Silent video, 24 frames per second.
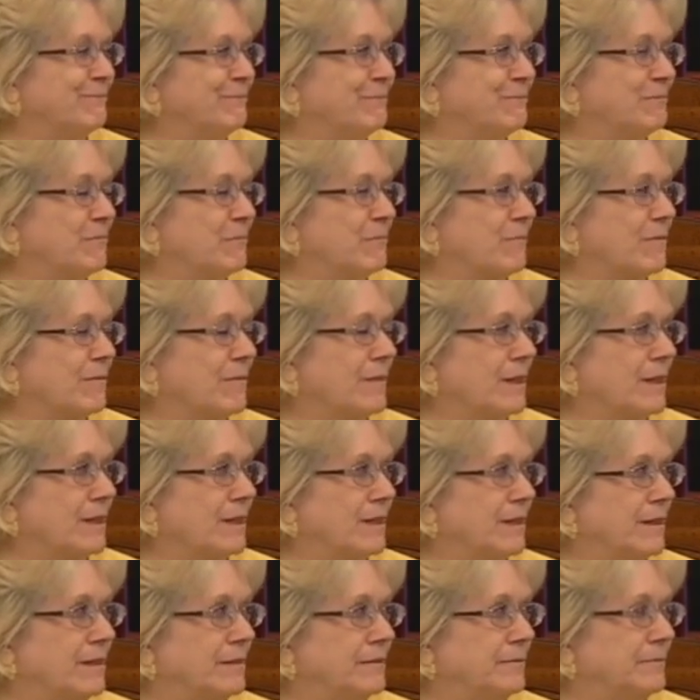
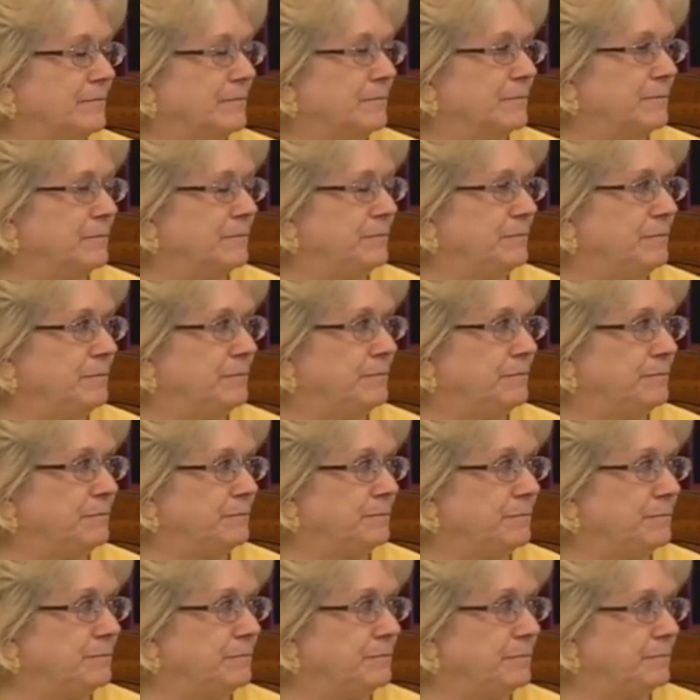
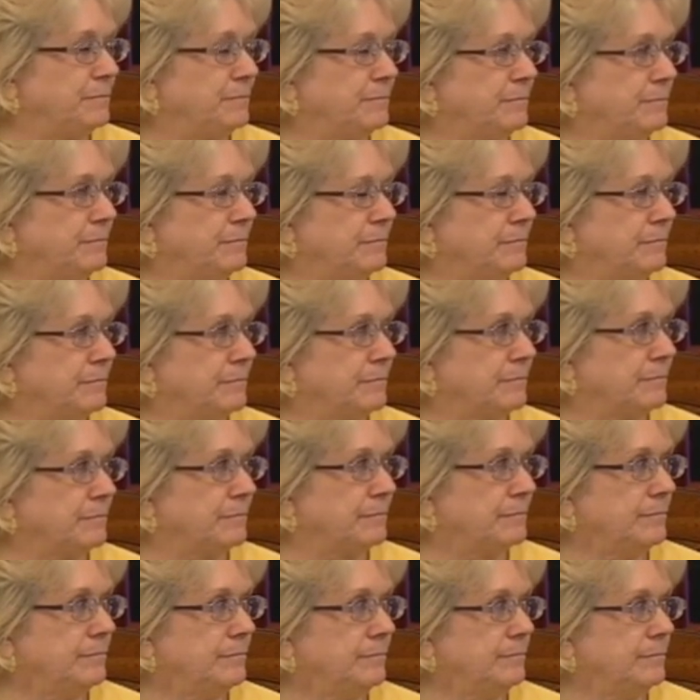
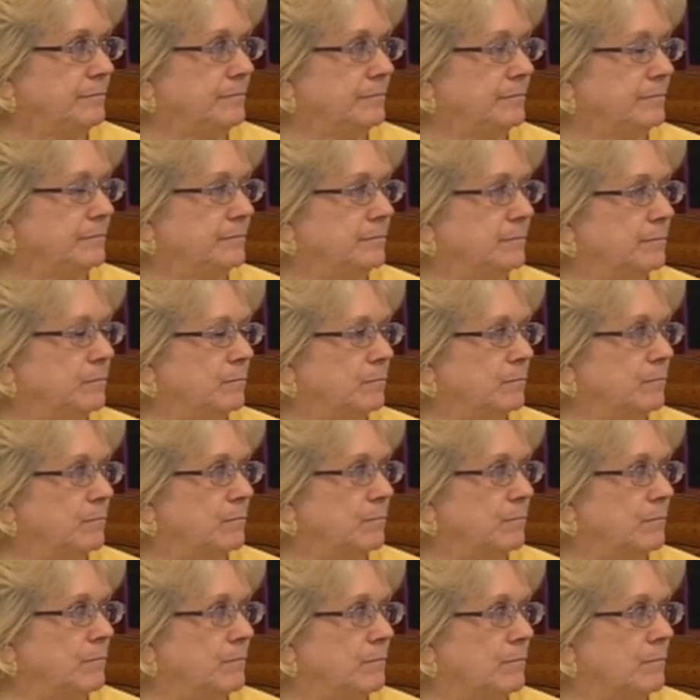
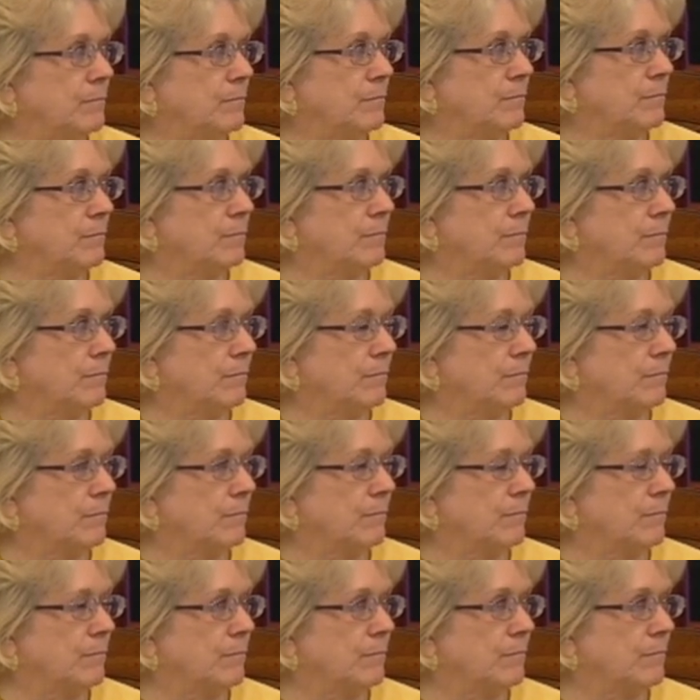
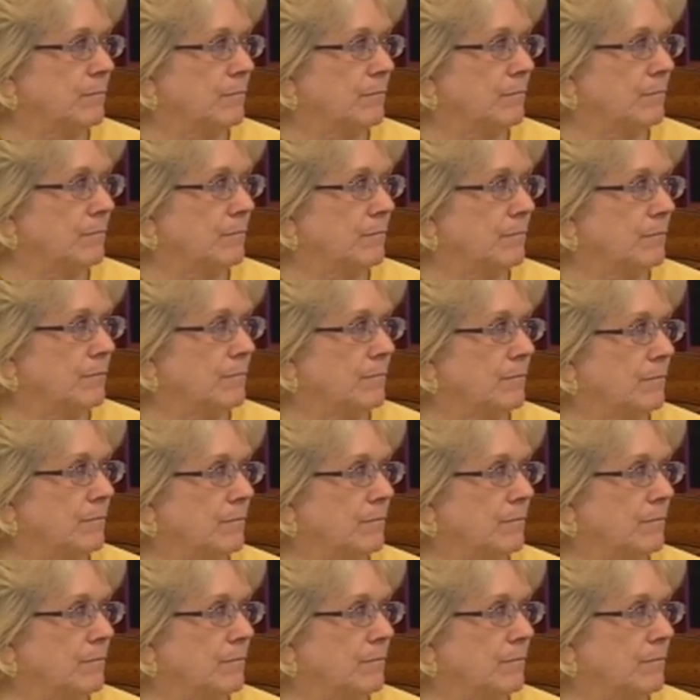This person isn't speaking.